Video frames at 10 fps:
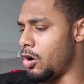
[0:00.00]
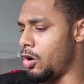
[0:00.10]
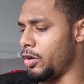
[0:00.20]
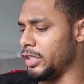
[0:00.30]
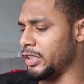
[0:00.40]

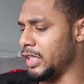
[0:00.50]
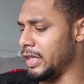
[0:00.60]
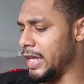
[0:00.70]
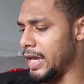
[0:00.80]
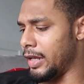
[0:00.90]
all the
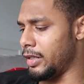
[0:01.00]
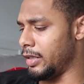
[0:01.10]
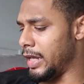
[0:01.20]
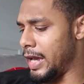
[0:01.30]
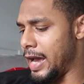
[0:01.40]
shit
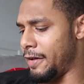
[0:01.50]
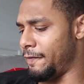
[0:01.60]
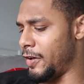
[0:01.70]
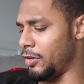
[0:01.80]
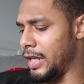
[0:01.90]
that I
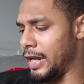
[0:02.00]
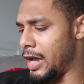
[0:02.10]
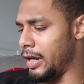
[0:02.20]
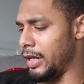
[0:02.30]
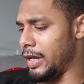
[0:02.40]
felt like
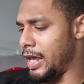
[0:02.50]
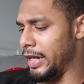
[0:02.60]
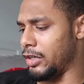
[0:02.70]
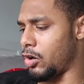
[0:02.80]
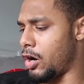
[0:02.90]
how they
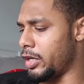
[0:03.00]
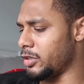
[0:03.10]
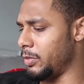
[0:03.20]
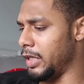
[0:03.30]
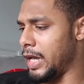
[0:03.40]

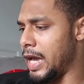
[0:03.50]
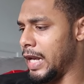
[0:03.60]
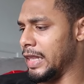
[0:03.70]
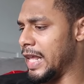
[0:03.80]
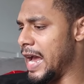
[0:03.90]
crossed me, how
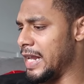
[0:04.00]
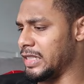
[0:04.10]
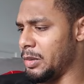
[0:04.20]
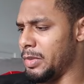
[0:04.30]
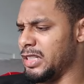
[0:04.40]
they lied
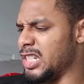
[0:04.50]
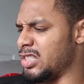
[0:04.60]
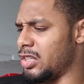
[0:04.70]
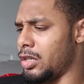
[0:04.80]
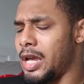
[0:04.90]
to me,
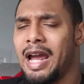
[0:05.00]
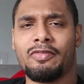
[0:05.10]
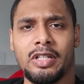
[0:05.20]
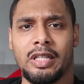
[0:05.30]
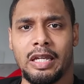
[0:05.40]
just
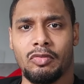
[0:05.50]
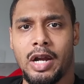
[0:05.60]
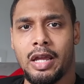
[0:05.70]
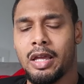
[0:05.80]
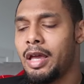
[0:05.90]
everything,
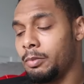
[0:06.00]
right?